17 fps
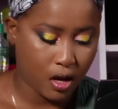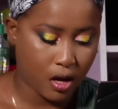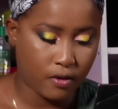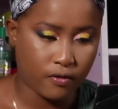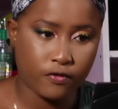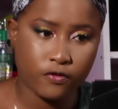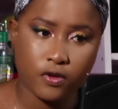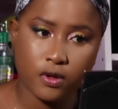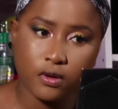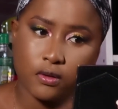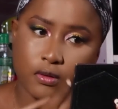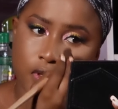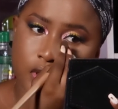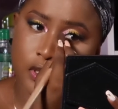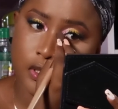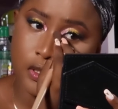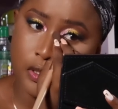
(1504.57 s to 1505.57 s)
I feel
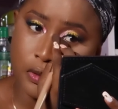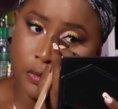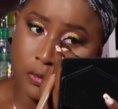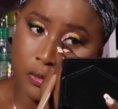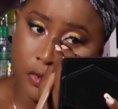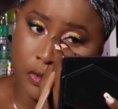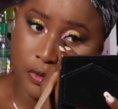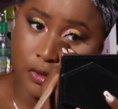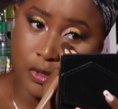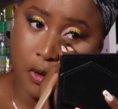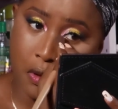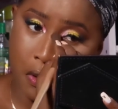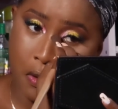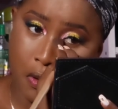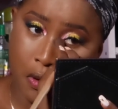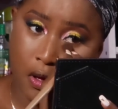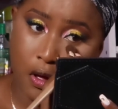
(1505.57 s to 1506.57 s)
this is what
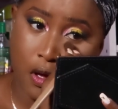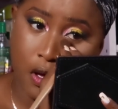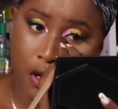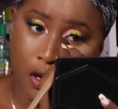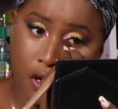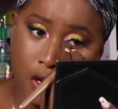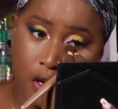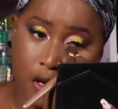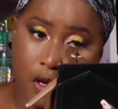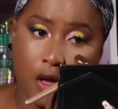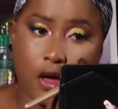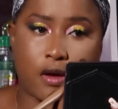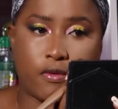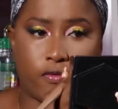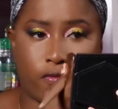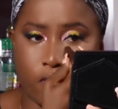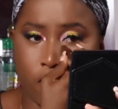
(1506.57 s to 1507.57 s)

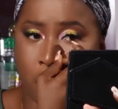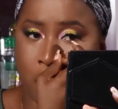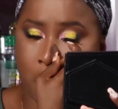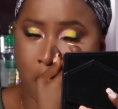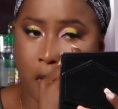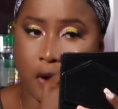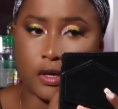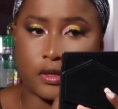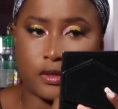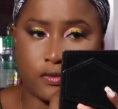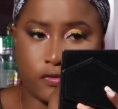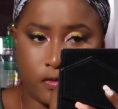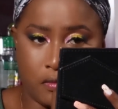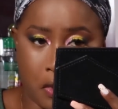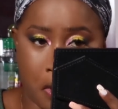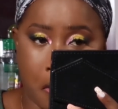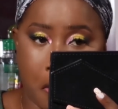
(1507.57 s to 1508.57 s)
have worked
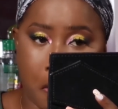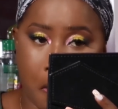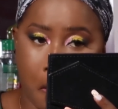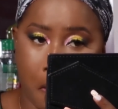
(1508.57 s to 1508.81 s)
for me.